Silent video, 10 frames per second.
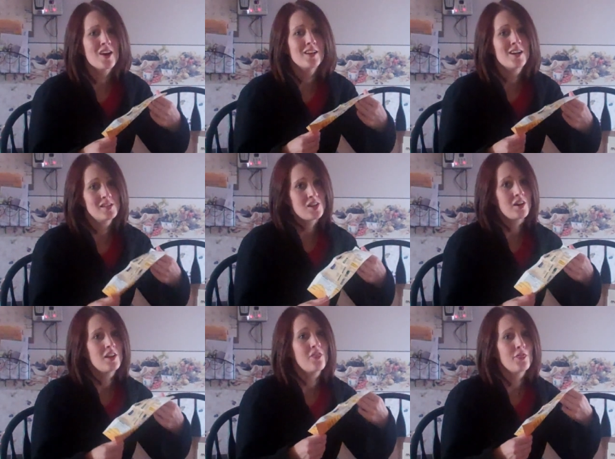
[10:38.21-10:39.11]
and it got
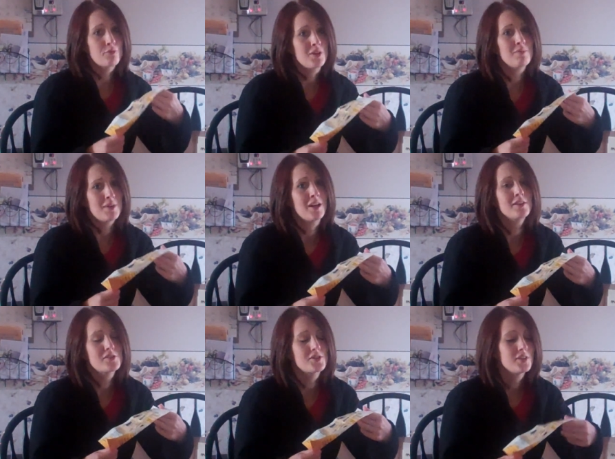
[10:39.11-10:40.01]
done in 3
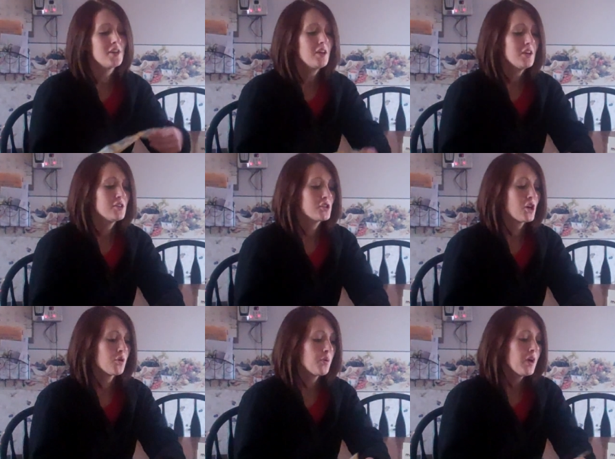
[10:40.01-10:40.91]
minutes.
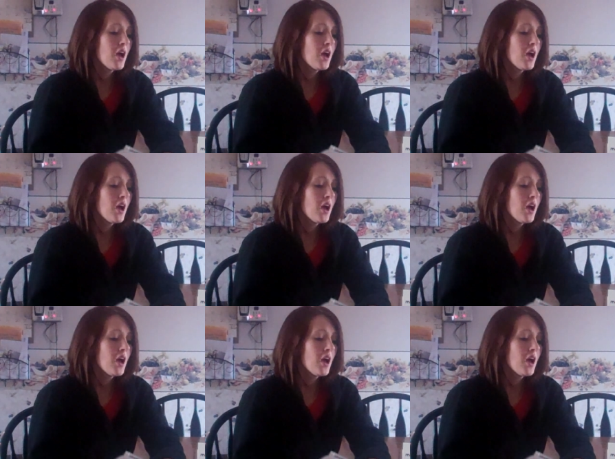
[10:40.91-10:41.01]
So